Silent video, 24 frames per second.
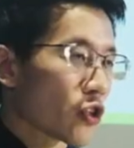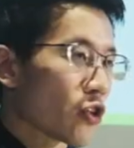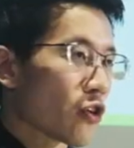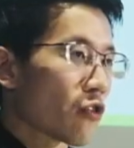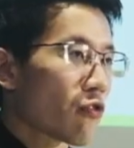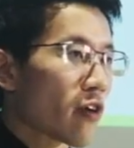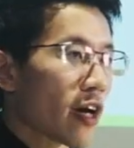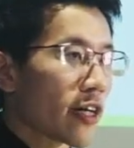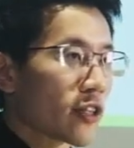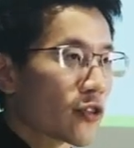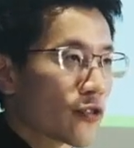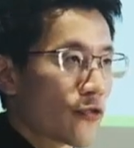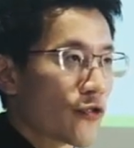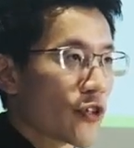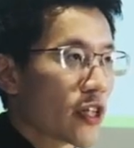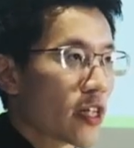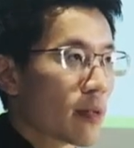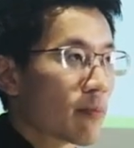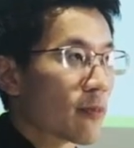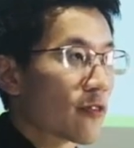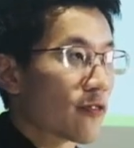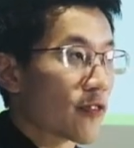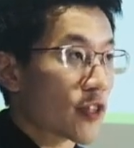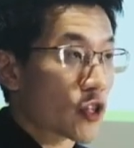your right to
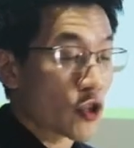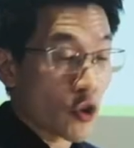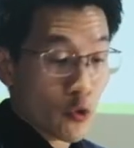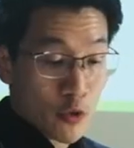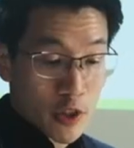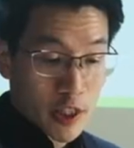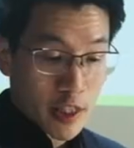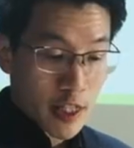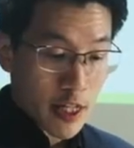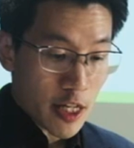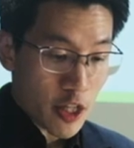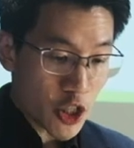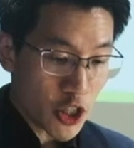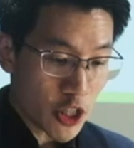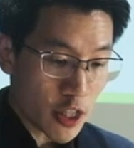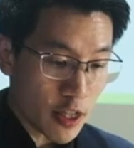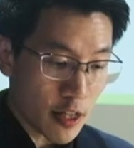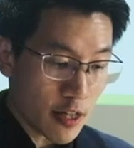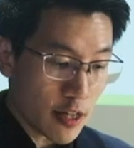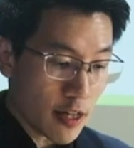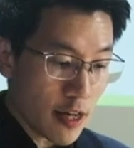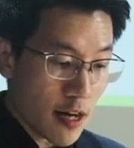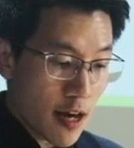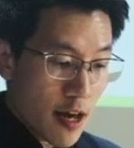freedom of
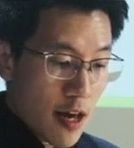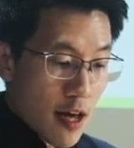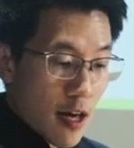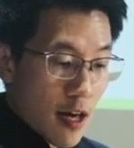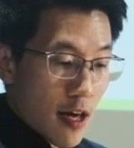association,